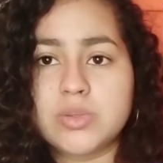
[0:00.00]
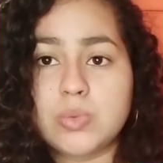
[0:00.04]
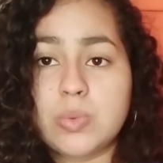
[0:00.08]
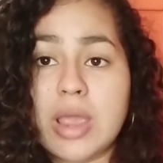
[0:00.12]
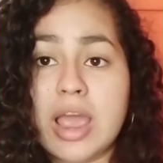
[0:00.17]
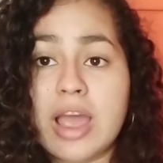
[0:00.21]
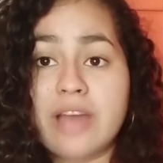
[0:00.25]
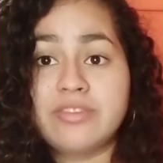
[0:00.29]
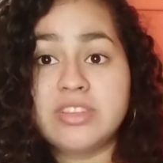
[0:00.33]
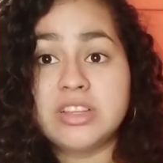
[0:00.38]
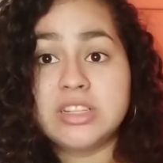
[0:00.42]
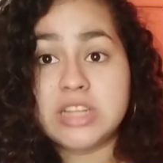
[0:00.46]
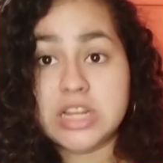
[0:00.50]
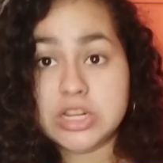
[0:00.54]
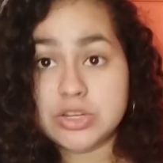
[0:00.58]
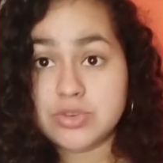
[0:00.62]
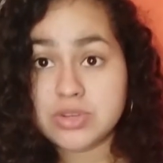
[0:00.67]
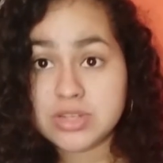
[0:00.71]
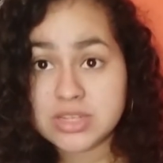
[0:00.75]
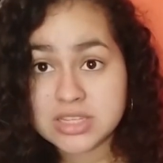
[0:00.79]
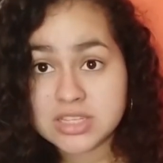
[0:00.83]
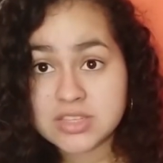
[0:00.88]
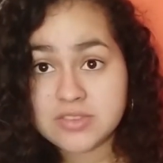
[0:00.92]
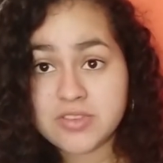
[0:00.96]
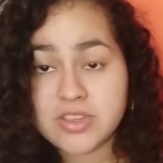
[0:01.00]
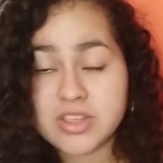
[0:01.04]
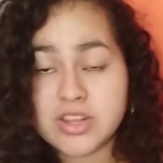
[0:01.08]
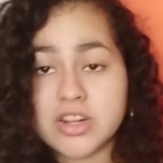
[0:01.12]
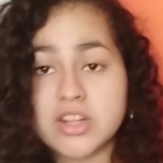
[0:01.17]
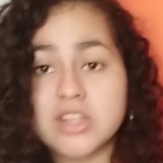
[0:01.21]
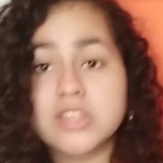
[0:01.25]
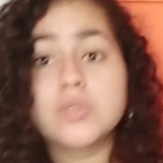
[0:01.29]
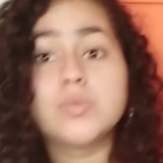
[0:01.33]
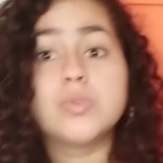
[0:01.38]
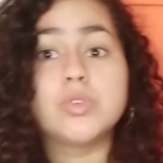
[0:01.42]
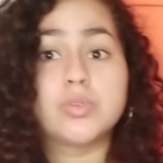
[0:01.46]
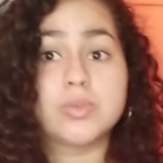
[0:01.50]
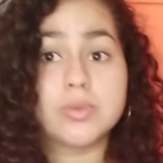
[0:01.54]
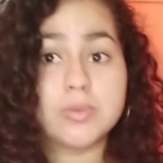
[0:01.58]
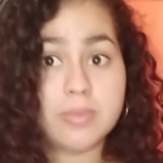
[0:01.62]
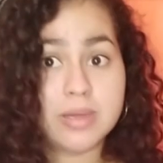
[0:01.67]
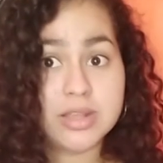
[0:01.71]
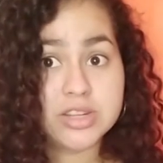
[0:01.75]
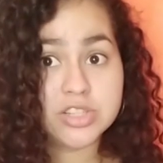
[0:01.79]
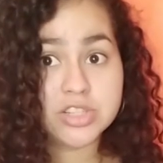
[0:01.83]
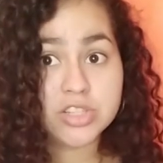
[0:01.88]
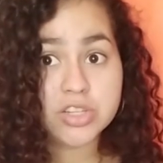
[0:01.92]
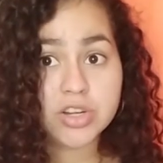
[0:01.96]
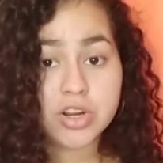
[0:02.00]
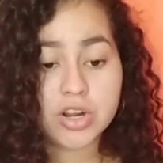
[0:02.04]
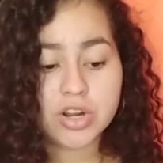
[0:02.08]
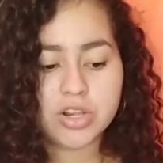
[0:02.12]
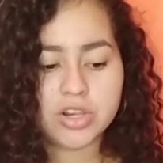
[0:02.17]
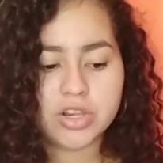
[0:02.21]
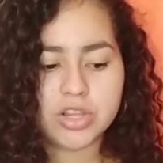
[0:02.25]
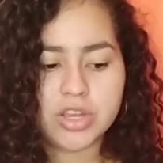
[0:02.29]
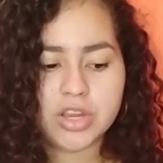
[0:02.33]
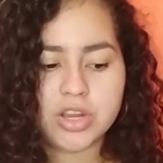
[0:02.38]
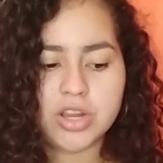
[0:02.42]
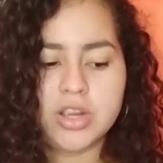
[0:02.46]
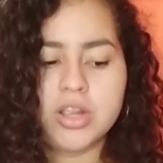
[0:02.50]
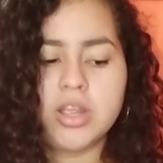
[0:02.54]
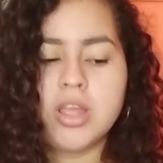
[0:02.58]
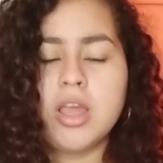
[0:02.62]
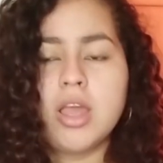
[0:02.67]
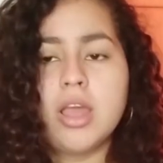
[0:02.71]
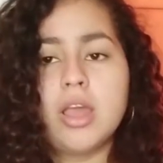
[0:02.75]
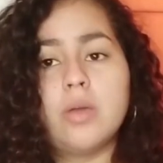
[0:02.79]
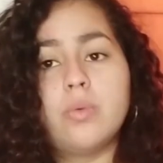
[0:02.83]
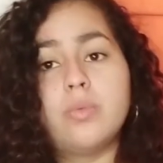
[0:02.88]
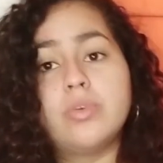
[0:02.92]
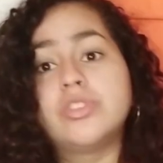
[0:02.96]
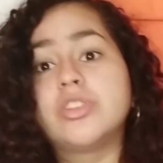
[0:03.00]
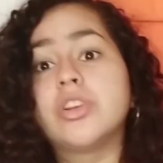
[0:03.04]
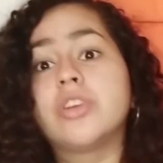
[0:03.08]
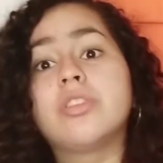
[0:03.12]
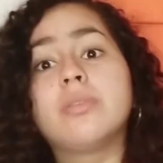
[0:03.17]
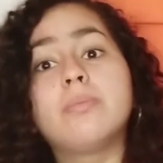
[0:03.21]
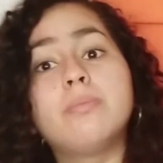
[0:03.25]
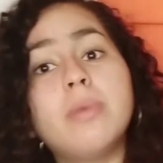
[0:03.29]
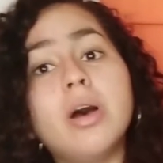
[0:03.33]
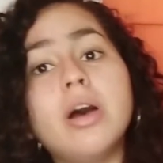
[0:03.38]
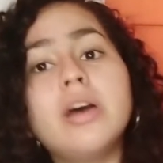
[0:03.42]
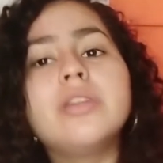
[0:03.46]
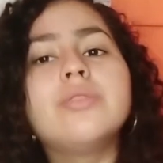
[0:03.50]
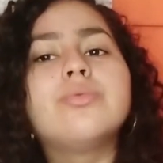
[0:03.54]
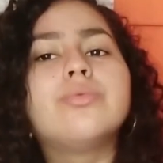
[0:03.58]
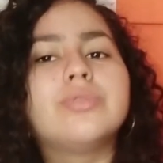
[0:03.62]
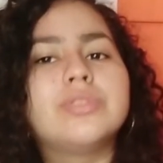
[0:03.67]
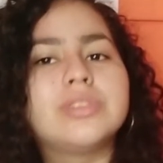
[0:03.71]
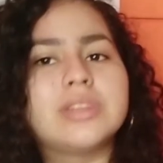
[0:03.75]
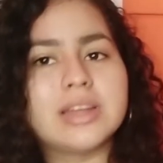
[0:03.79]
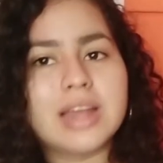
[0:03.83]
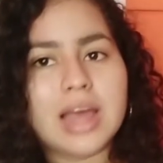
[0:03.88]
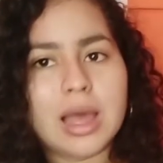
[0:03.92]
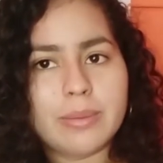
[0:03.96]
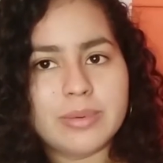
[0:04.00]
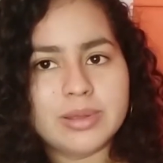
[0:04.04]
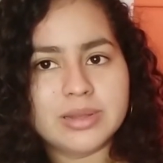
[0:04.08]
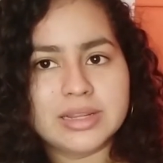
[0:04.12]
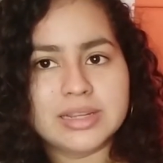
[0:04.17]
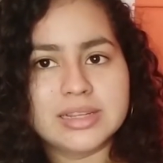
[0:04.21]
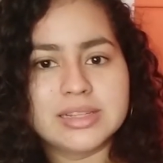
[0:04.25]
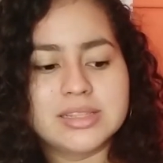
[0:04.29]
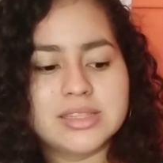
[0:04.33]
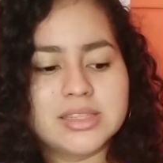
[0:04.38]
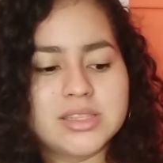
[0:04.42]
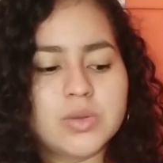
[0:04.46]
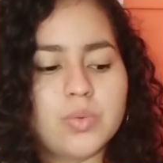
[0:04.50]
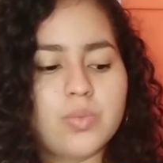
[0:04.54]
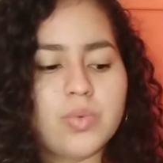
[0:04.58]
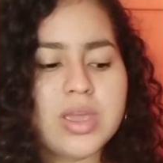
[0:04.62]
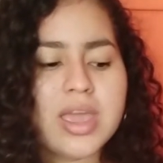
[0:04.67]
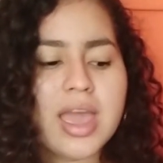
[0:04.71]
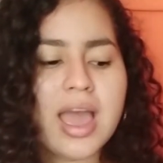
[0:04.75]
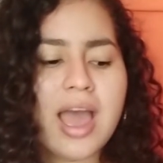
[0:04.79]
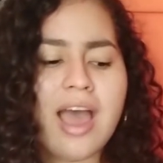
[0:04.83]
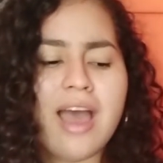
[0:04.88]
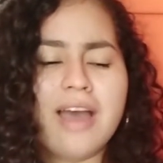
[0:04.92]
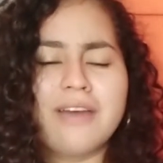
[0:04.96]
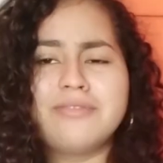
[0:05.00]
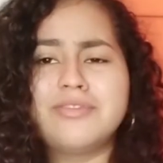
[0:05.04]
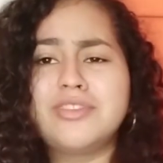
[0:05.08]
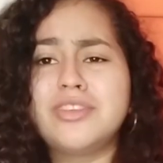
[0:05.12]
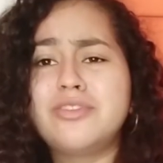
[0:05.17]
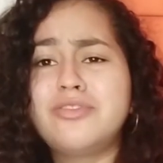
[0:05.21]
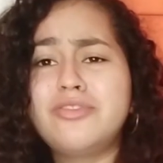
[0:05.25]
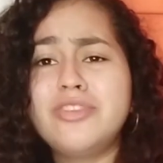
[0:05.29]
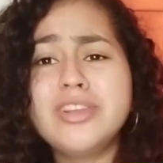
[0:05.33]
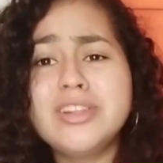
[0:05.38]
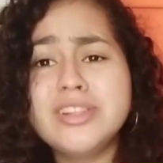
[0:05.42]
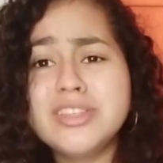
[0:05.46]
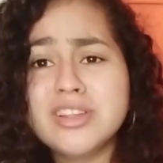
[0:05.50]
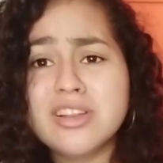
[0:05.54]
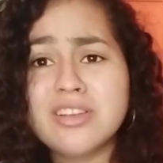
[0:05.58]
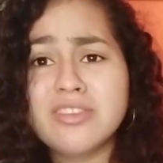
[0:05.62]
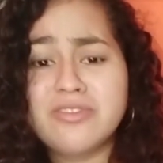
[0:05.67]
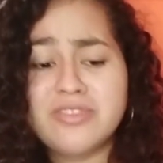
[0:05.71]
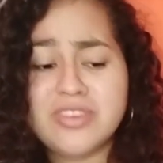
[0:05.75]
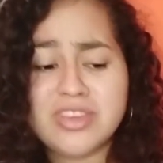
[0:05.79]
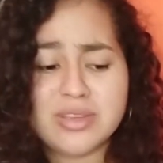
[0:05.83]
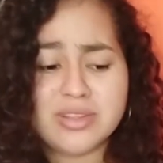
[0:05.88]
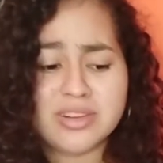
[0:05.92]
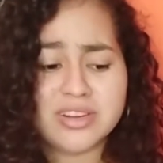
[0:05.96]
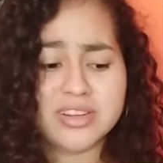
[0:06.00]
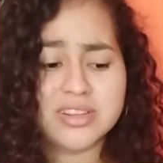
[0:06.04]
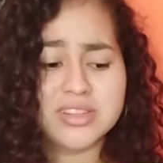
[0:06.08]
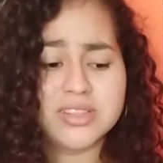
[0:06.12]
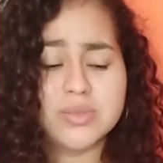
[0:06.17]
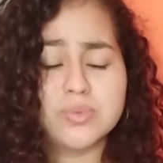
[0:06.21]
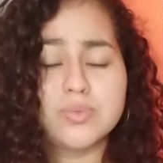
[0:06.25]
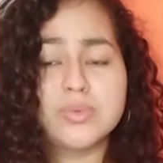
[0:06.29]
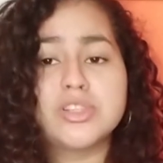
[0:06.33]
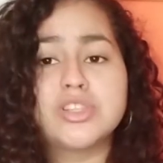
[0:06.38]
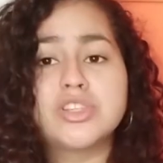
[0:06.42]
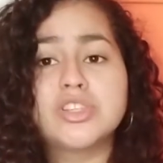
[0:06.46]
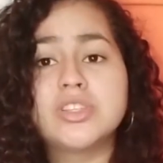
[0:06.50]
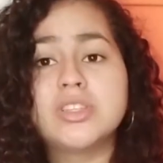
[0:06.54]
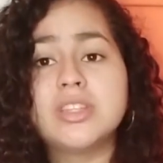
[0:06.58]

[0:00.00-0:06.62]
We have the detritus feeders, which we mentioned earlier, which are the mud and root inhabitants. We have the filter feeders, which